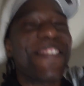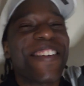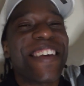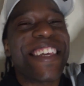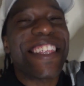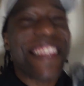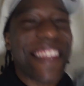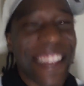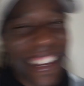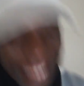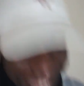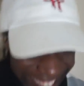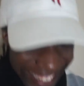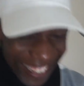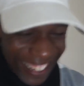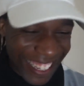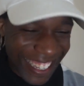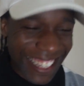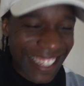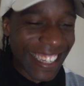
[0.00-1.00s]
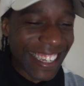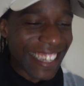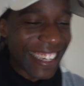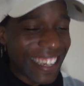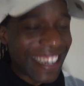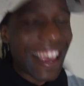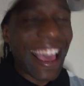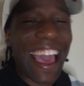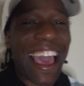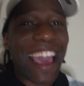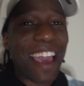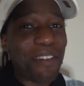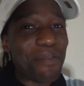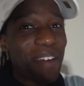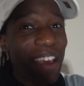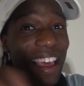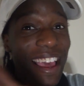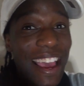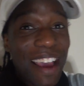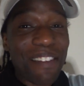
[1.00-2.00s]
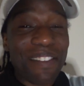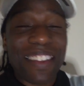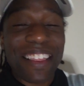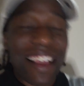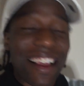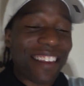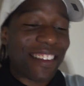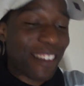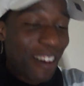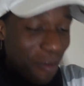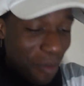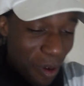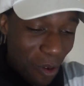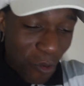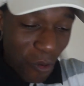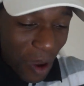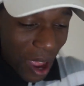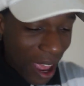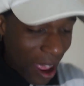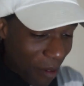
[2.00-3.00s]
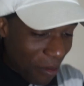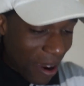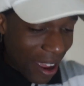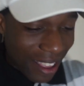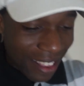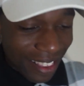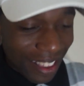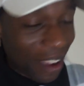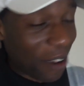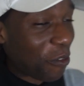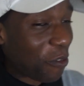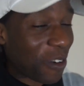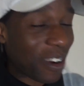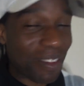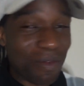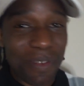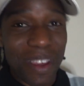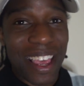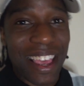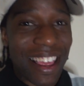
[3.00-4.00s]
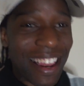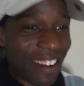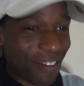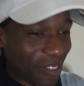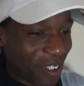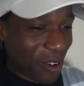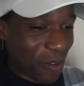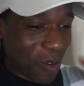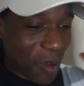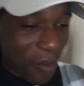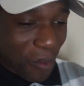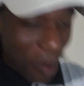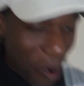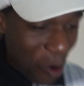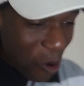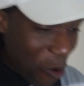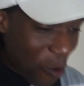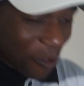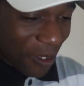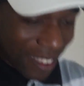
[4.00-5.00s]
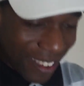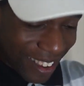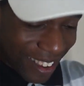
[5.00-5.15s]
be lit. Hey man, everything is gonna be way, way different man. When we move, it's